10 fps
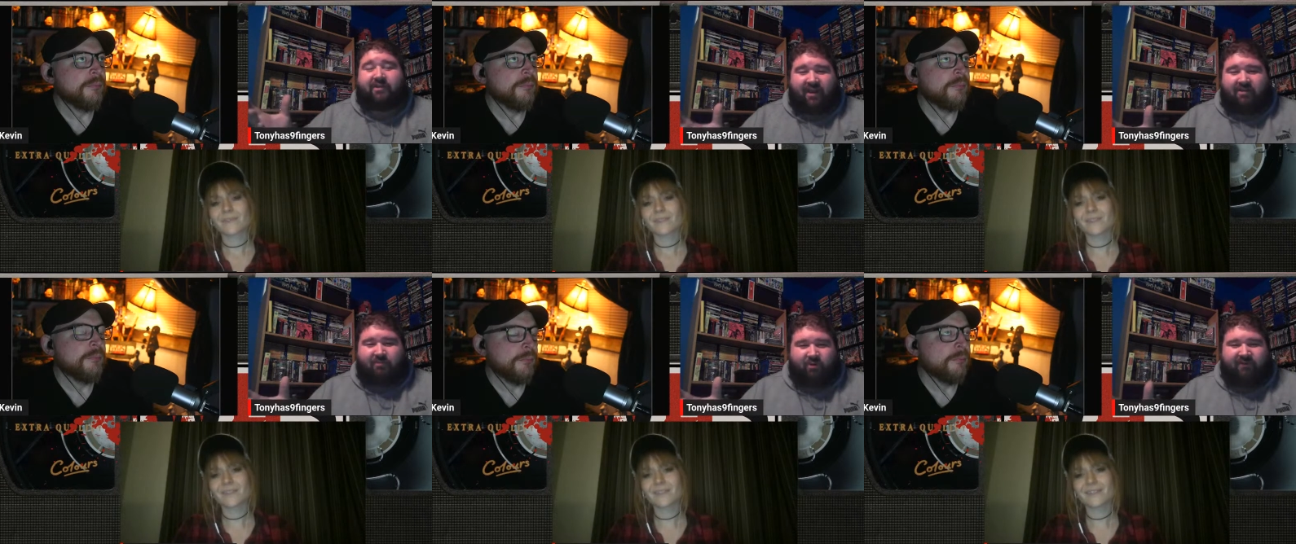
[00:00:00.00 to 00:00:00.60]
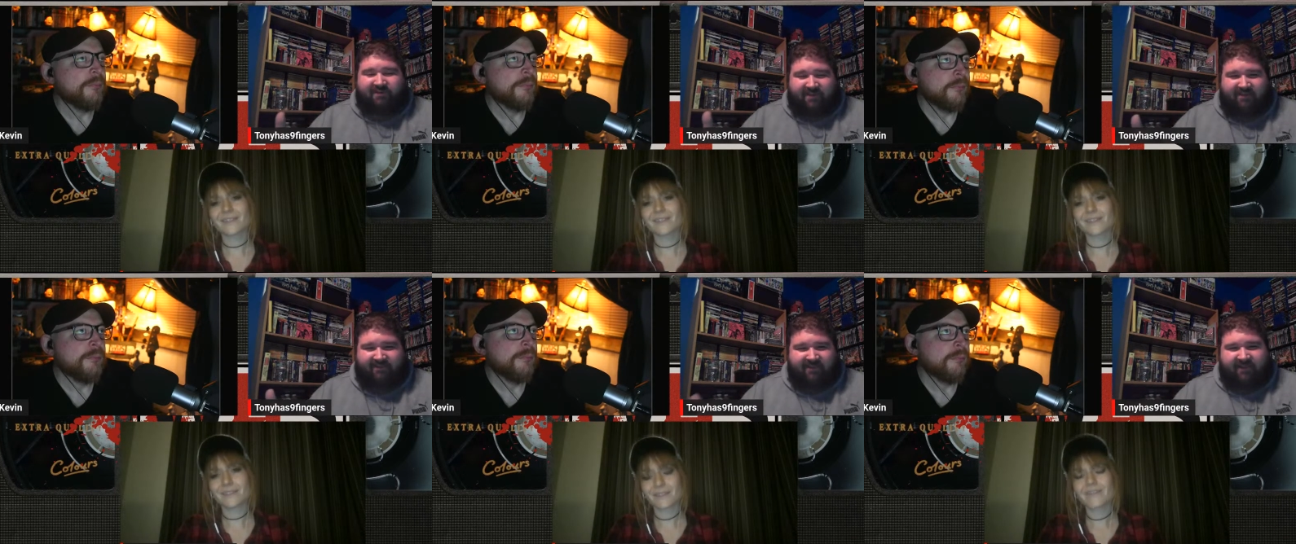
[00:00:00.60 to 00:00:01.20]
Speaker 1: than other movies
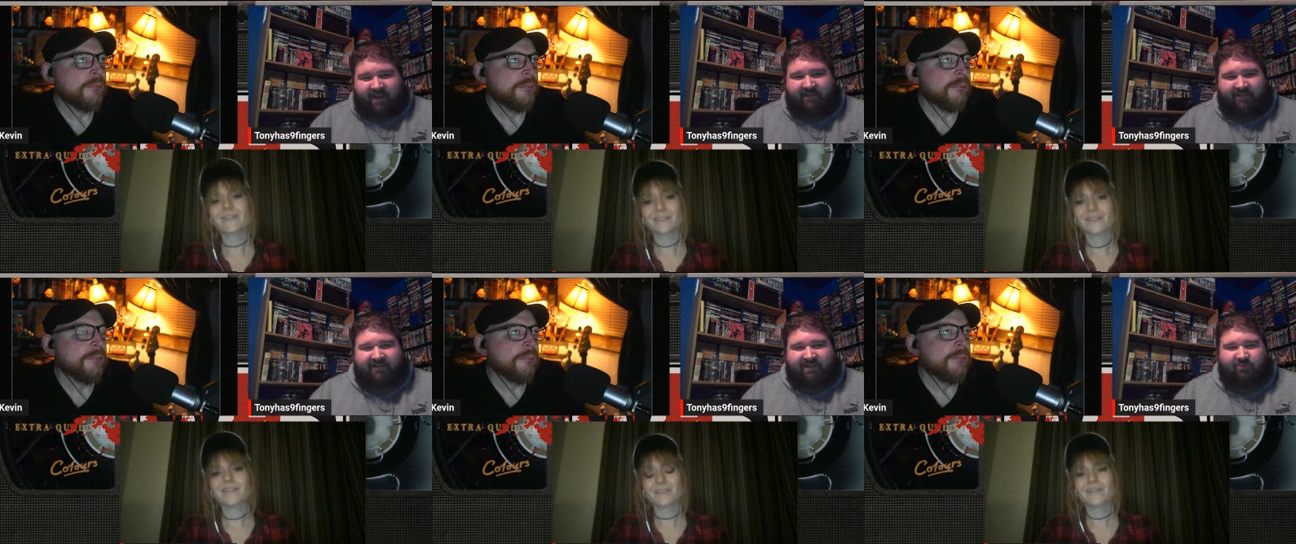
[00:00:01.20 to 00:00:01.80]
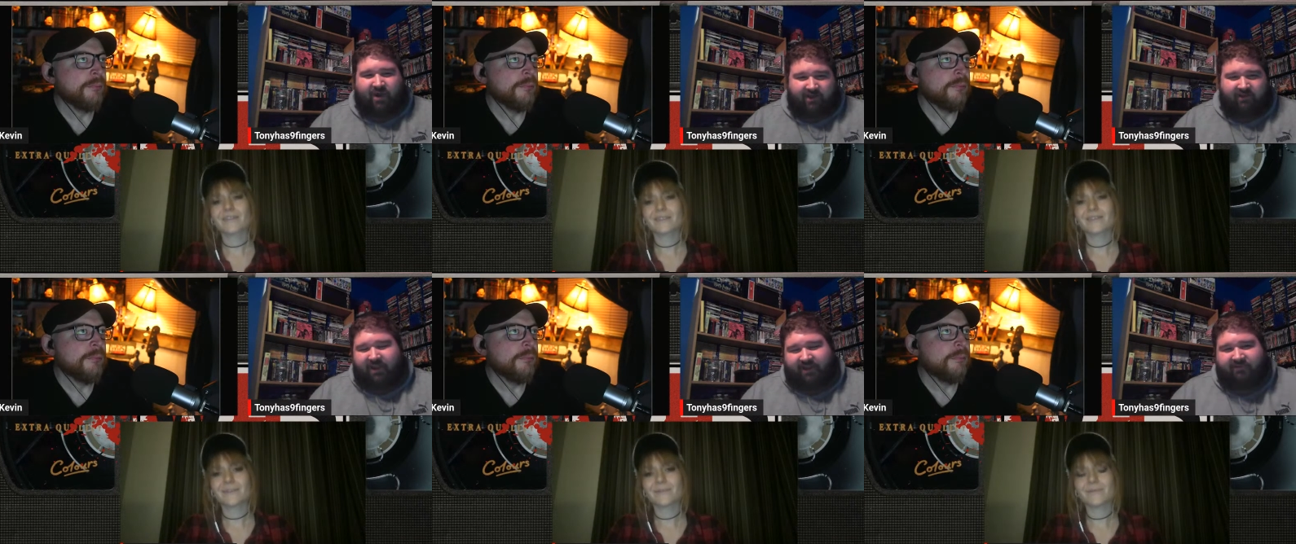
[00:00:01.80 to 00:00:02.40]
I've seen that I think that's why I
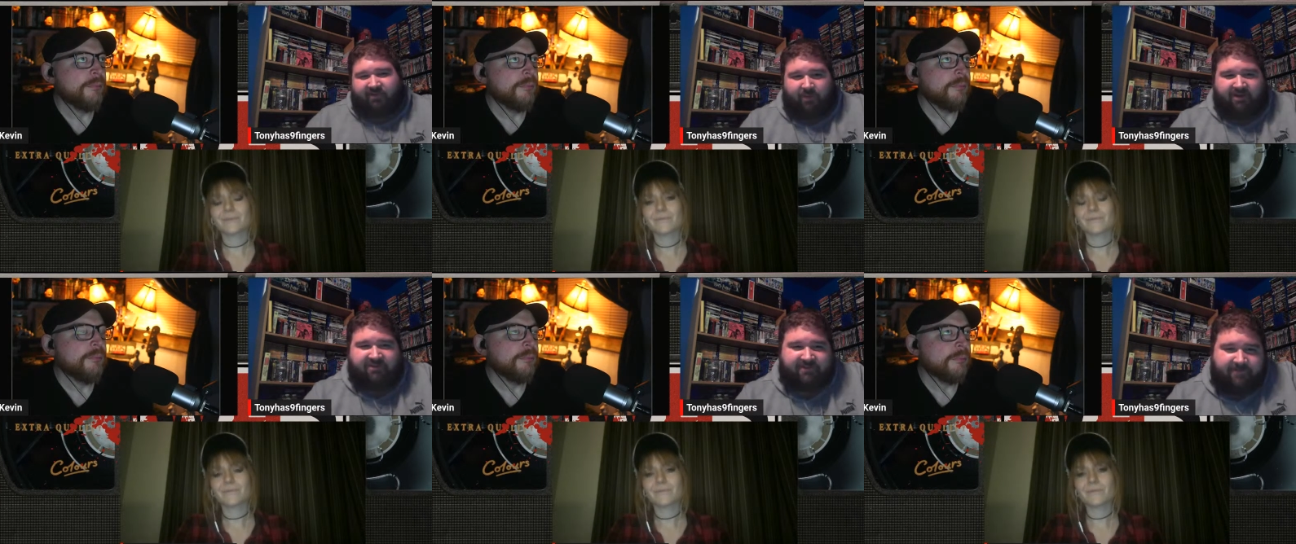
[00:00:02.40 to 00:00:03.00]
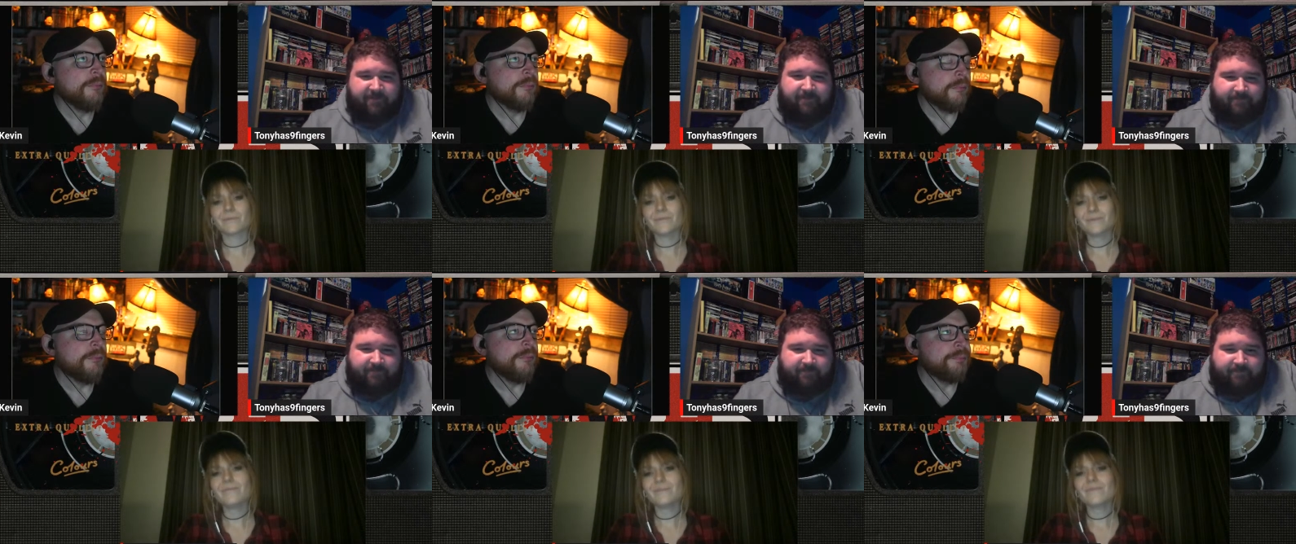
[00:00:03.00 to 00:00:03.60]
like it so much. Hmm.
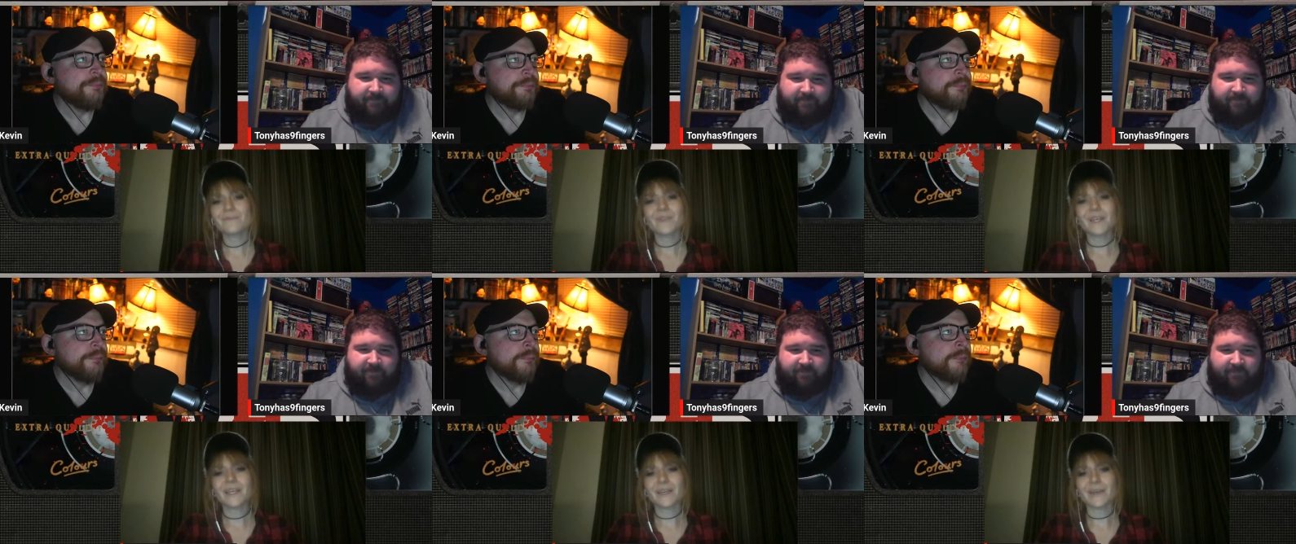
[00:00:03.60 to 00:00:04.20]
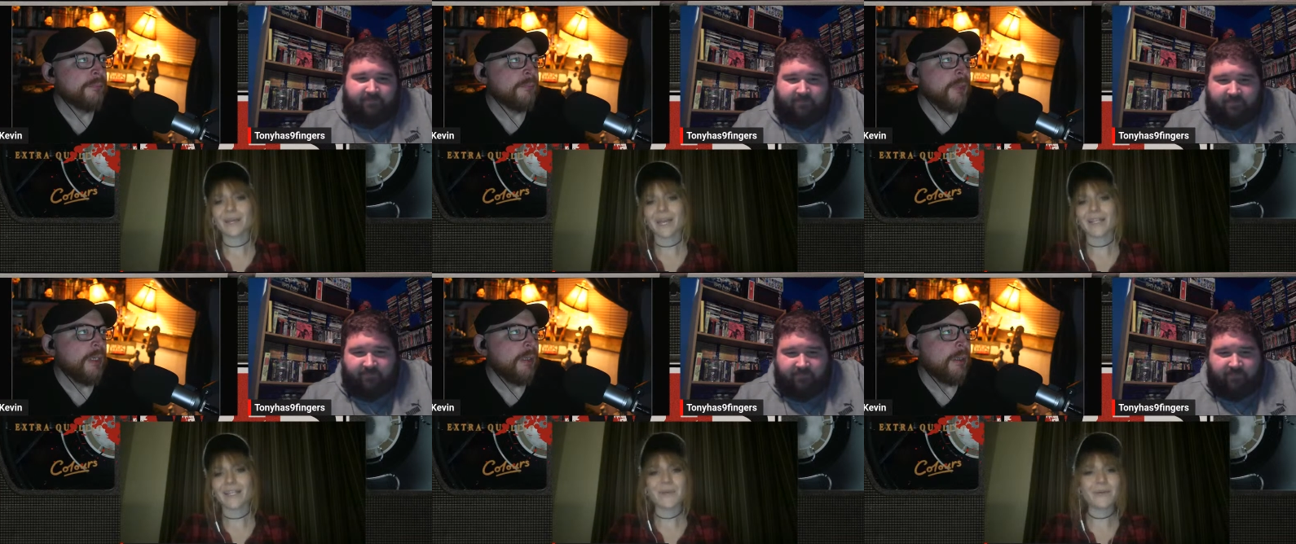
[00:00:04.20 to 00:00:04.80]
Speaker 2: Thank you.
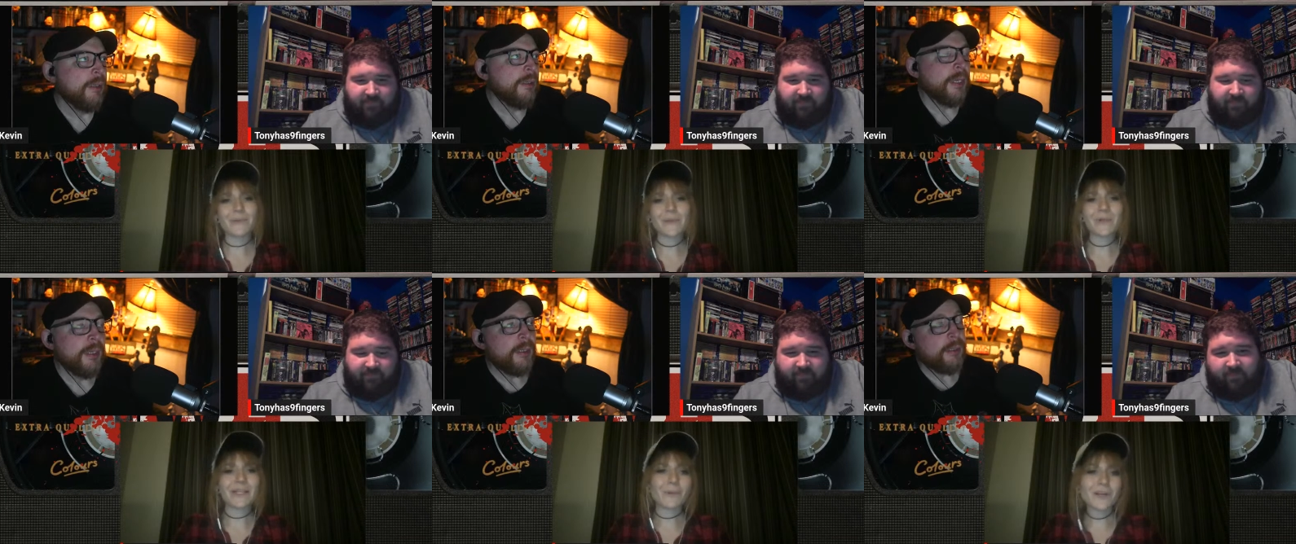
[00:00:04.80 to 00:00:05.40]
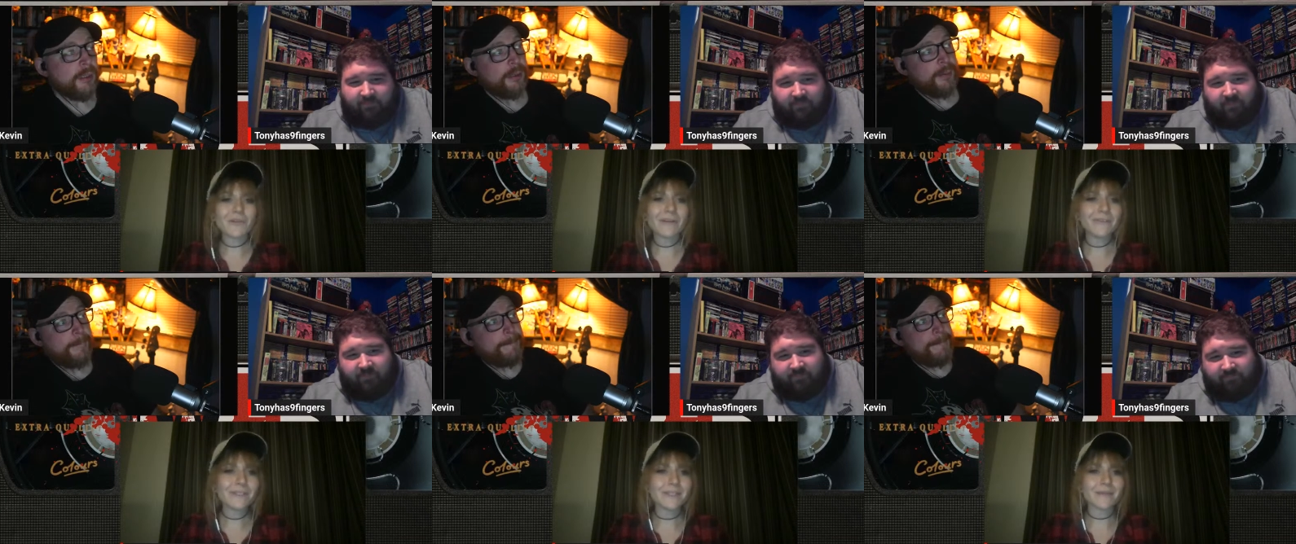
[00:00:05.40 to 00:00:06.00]
Yeah, that's why when people are like, "What are your
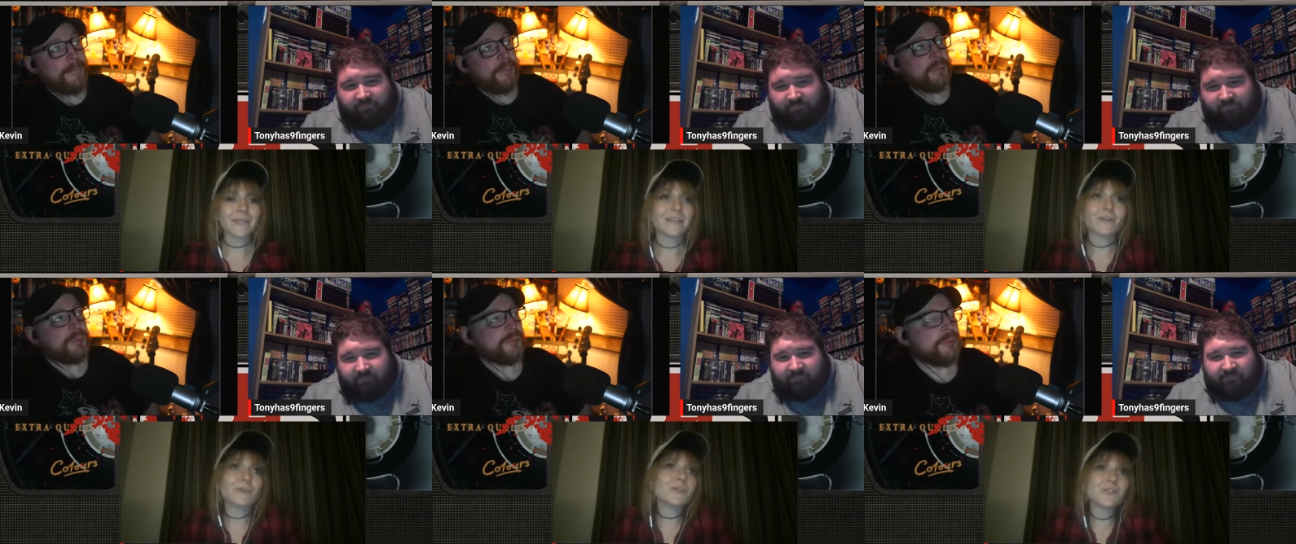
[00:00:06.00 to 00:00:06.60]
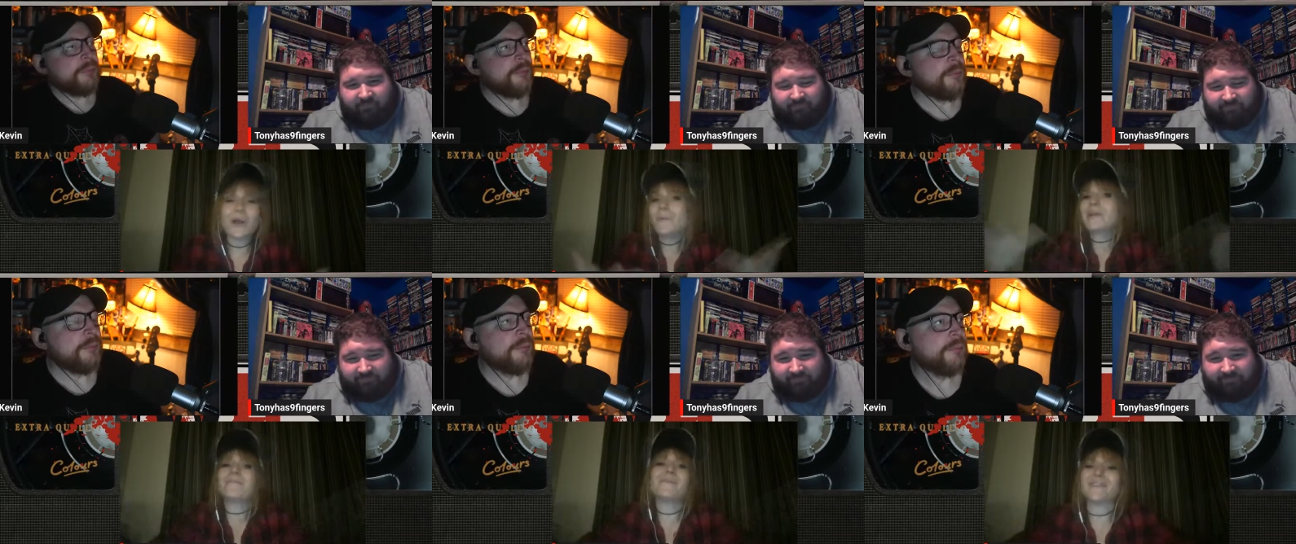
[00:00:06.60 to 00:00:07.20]
references?" I'm like, "There's so
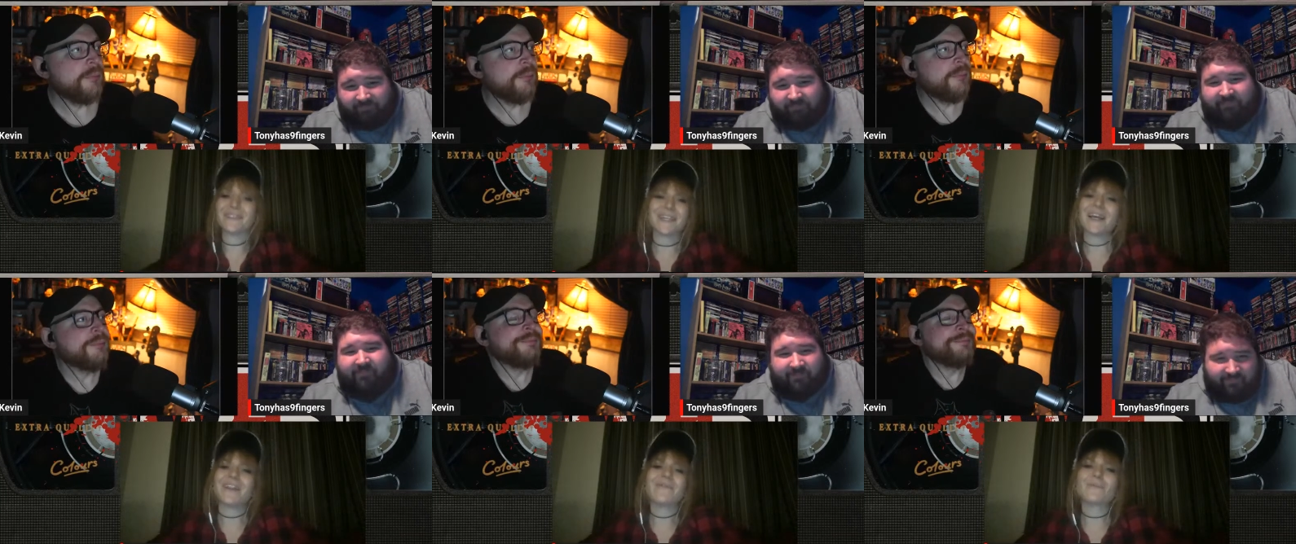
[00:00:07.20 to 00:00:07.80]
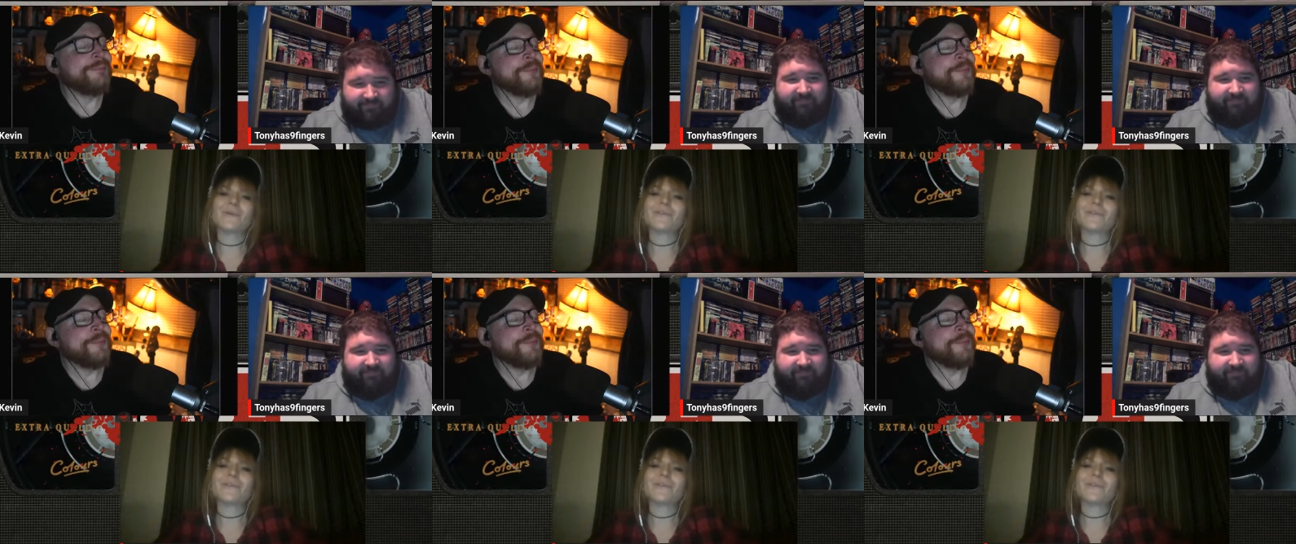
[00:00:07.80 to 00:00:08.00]
many movies that I love and pull